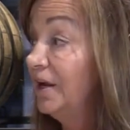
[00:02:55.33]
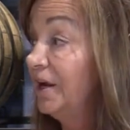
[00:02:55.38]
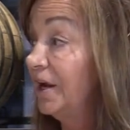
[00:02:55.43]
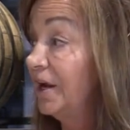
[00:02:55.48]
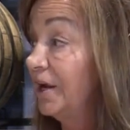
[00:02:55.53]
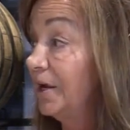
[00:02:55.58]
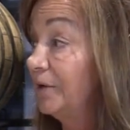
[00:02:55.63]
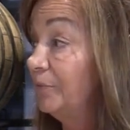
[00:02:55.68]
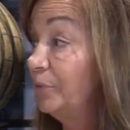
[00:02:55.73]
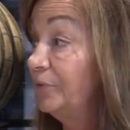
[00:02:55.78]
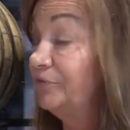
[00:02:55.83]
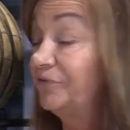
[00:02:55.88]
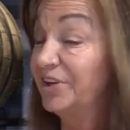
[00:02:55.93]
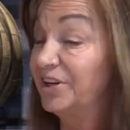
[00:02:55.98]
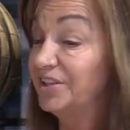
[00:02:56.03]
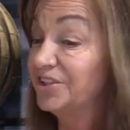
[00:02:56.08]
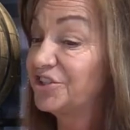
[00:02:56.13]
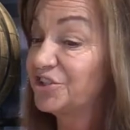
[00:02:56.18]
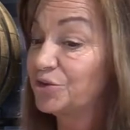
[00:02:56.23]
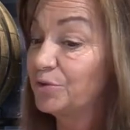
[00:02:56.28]
And we
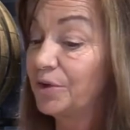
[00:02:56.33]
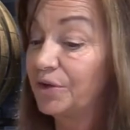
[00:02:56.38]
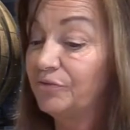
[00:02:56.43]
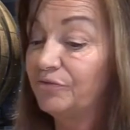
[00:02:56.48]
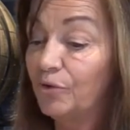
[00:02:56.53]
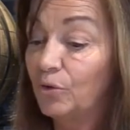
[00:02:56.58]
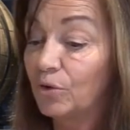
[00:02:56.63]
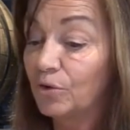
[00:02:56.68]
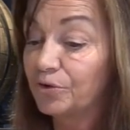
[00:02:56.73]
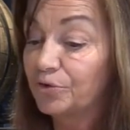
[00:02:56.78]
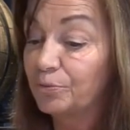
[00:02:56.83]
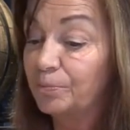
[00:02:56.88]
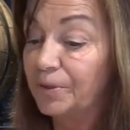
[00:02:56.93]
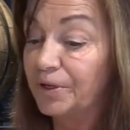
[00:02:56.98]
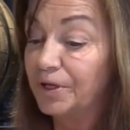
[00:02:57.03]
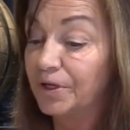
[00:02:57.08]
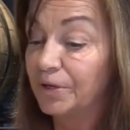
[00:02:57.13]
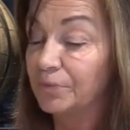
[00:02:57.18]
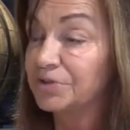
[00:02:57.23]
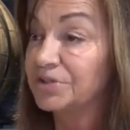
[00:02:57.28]
finished 24th,
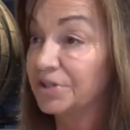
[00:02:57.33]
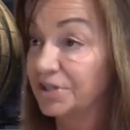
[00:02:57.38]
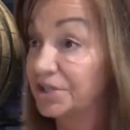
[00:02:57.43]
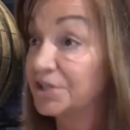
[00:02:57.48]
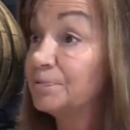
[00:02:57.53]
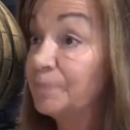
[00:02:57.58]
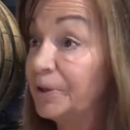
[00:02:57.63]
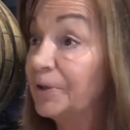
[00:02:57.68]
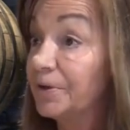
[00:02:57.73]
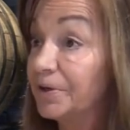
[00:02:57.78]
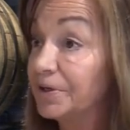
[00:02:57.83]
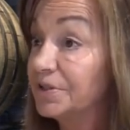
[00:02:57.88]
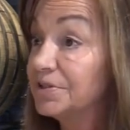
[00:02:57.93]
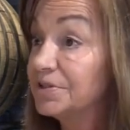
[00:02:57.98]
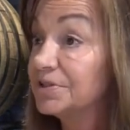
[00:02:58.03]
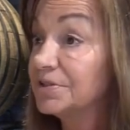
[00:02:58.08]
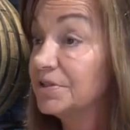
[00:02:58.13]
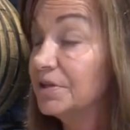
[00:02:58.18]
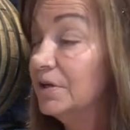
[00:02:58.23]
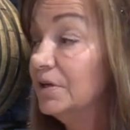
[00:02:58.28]
but it was
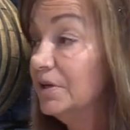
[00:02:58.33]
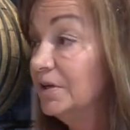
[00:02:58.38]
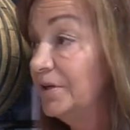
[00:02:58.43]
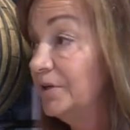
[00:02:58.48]
experience.